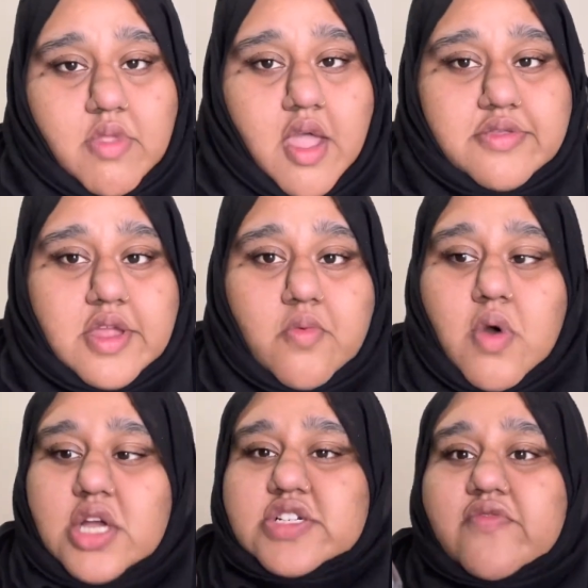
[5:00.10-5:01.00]
And then
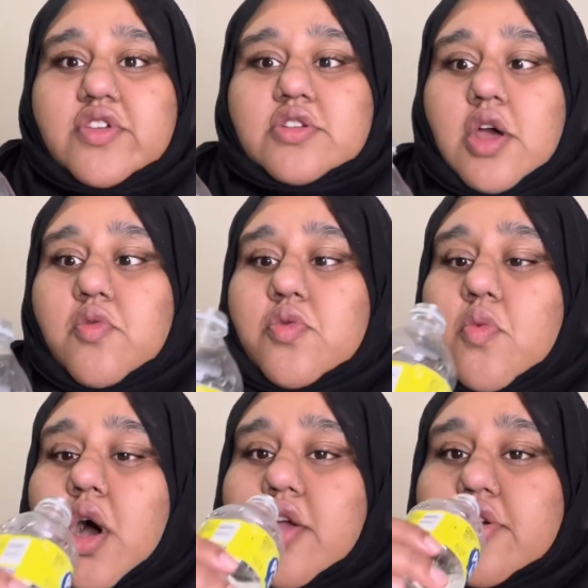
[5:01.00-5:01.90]
wash everything down with
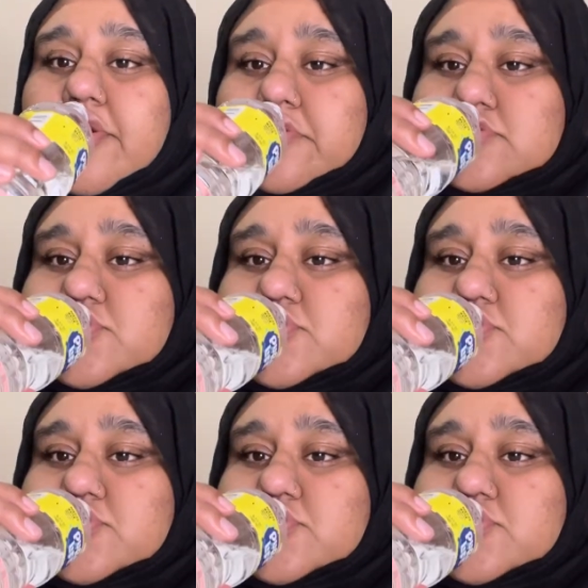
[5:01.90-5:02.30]
water.